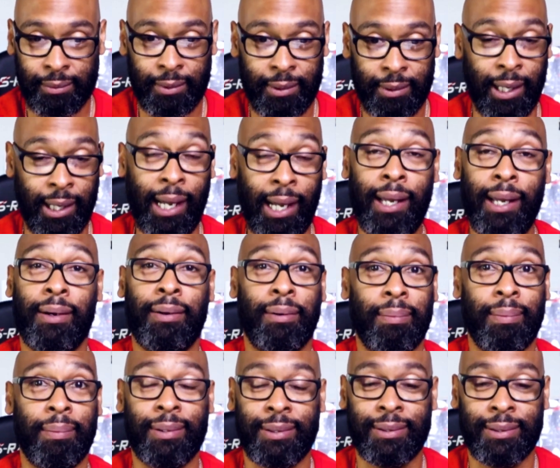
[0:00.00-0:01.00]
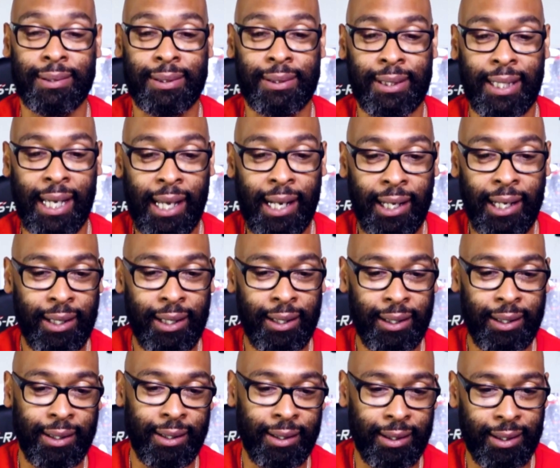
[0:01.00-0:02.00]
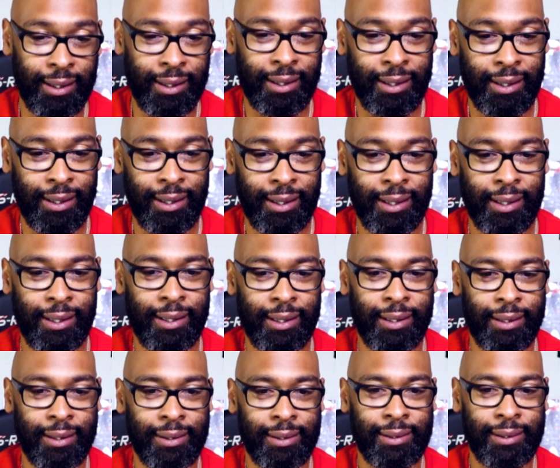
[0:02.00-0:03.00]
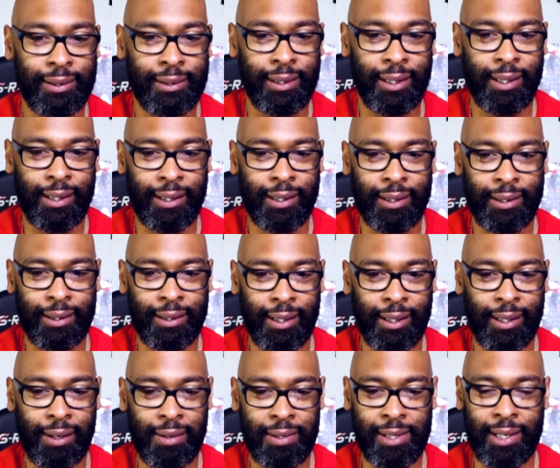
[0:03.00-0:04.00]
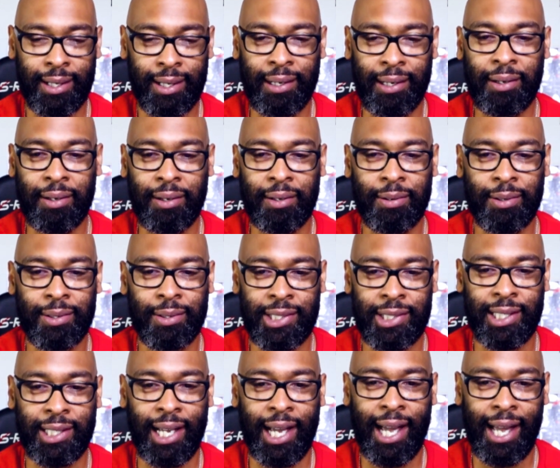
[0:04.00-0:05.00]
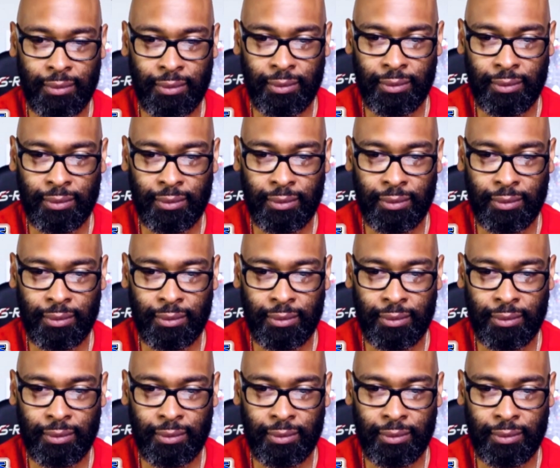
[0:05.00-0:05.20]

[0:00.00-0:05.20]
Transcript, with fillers: Damn, Skelly? That was a low shot.